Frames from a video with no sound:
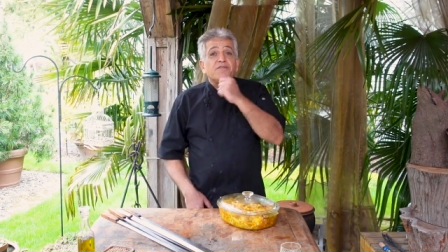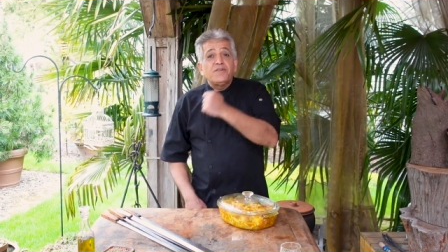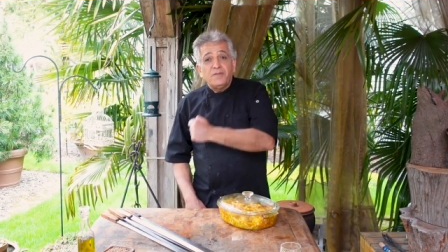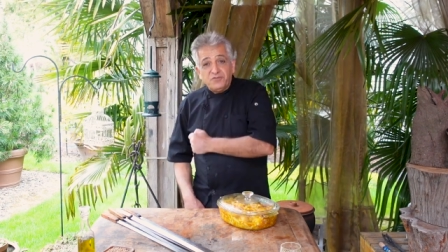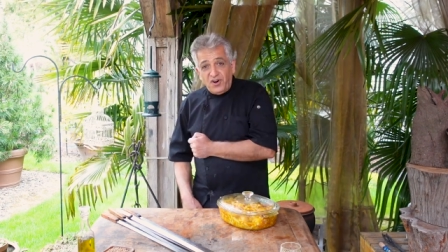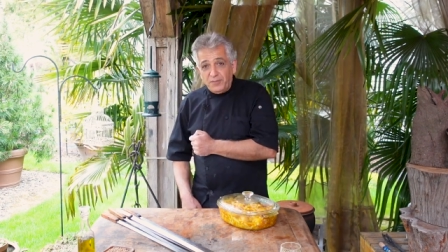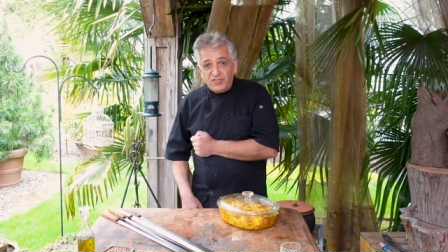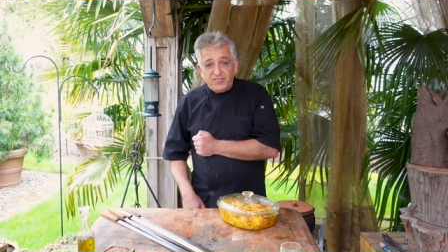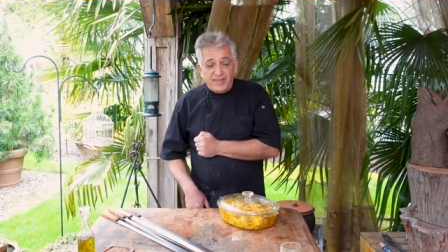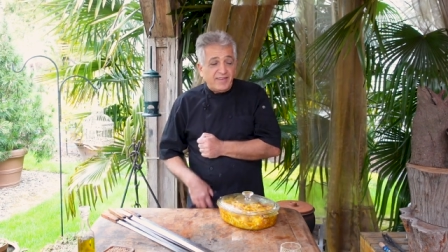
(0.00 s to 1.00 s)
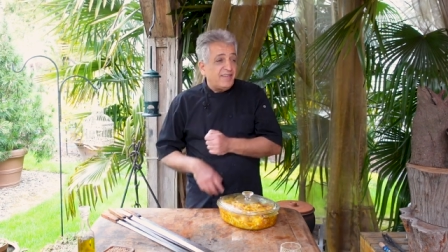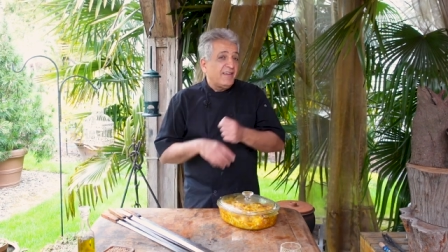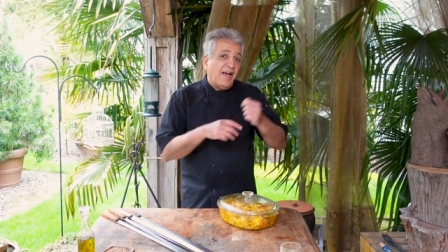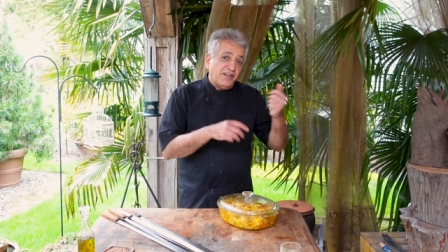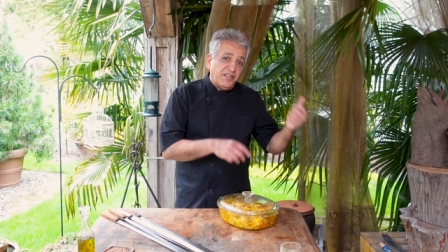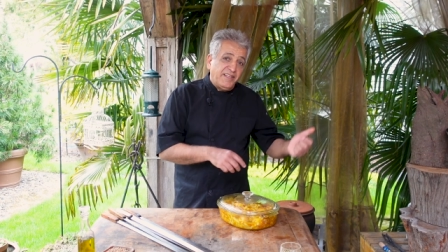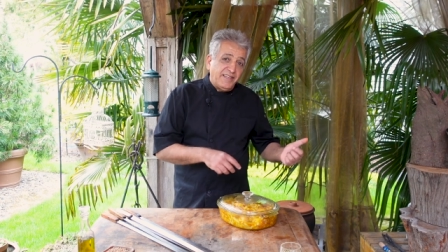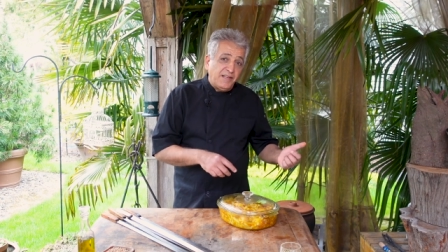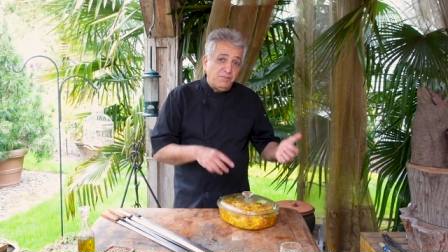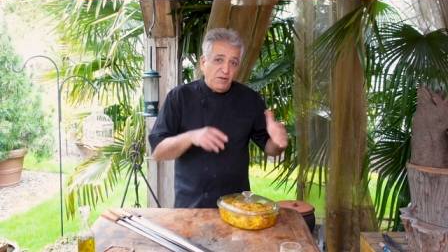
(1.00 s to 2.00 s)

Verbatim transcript: from drumstick. And I did it